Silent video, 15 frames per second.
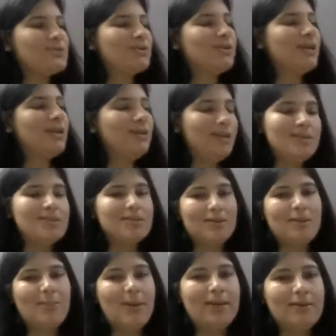So they need
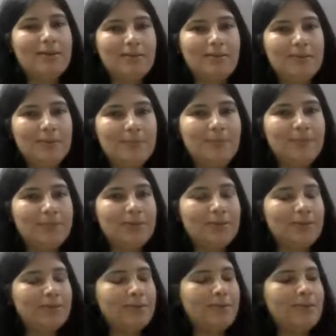a medical
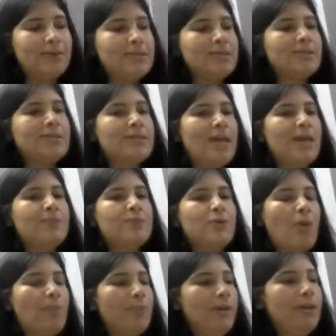written typed
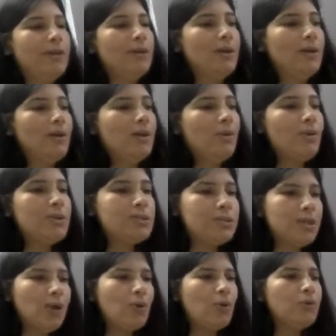copy, which
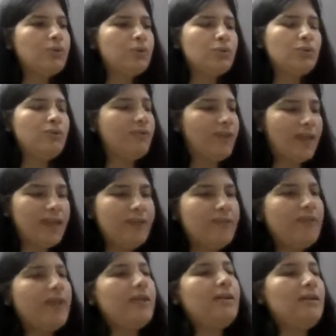they go through very,
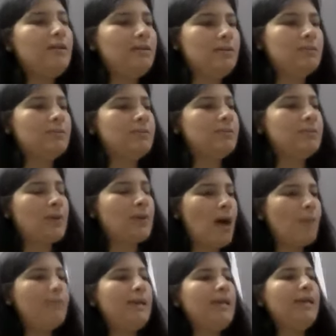very
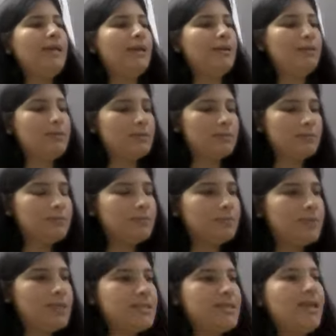calmly, and
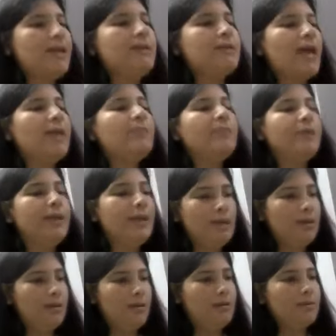they take time
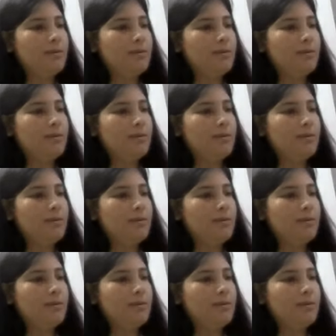reading it.